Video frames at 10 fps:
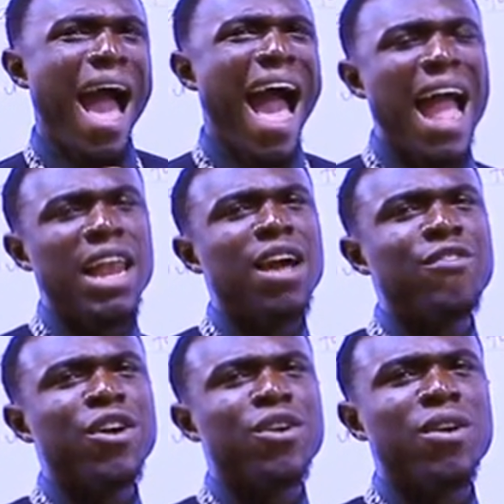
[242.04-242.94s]
I love
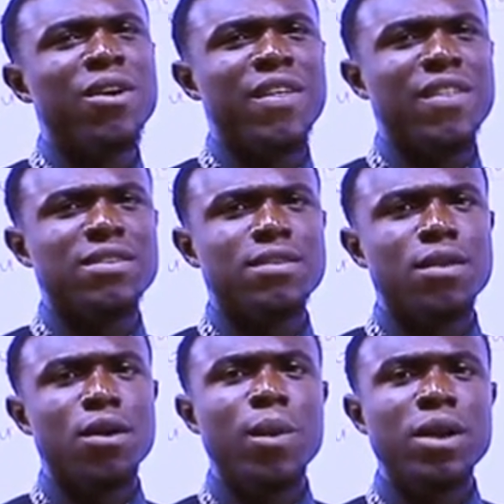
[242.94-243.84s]
your clothing.
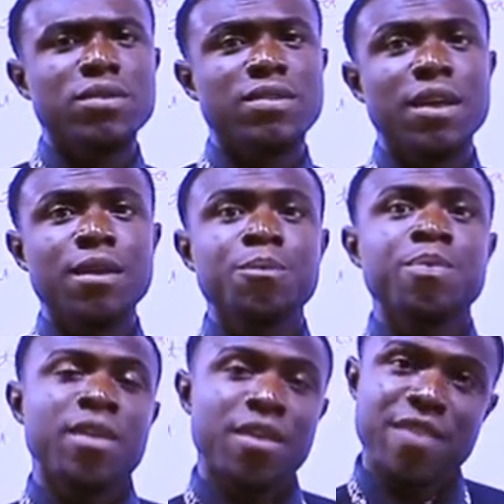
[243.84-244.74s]
Why not say,
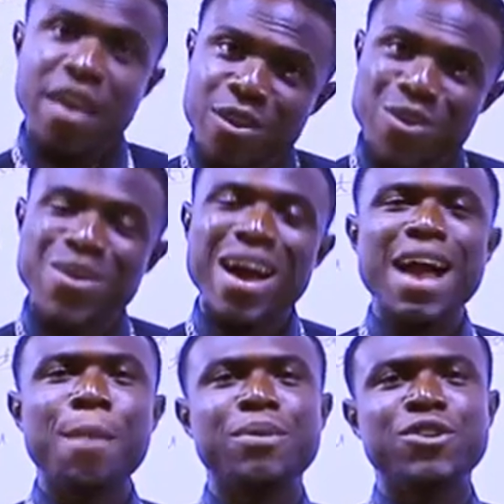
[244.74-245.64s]
thank you,
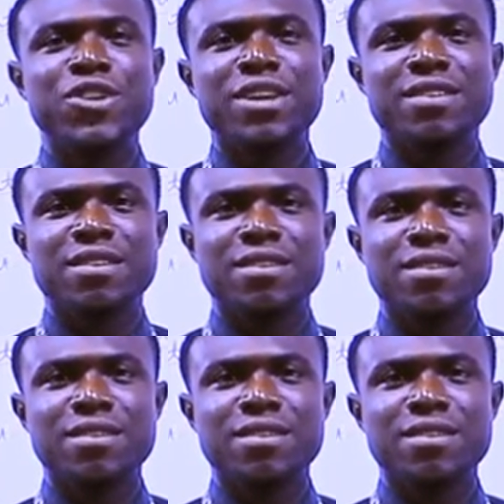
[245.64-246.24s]
I appreciate.